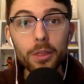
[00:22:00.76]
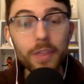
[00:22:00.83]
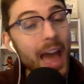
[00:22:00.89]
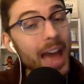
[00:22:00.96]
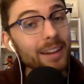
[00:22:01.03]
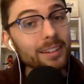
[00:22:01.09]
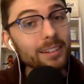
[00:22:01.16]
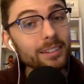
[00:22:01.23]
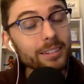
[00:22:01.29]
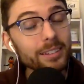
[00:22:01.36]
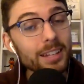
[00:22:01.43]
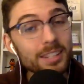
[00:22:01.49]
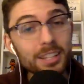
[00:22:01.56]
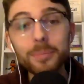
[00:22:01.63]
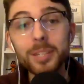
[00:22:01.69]
that
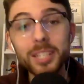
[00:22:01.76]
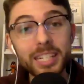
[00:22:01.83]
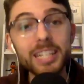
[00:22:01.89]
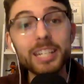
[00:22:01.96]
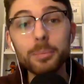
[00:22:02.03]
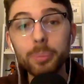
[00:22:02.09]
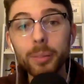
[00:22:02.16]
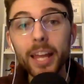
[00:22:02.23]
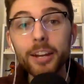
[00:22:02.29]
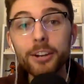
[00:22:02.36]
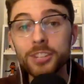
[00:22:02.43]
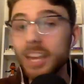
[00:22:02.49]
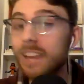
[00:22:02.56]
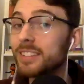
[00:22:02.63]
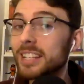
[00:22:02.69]
is going to be seen to the
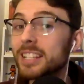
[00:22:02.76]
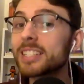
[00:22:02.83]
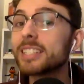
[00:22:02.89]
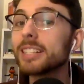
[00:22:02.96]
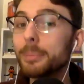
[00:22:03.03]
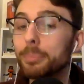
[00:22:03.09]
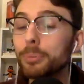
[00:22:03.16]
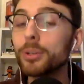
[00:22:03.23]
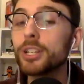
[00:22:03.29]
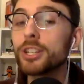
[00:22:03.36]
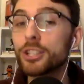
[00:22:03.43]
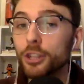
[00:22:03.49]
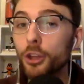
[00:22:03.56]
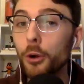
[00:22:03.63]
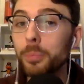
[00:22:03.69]
players as a slippery
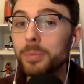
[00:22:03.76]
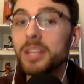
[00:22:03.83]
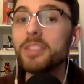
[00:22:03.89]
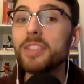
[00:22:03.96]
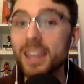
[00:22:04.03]
slope to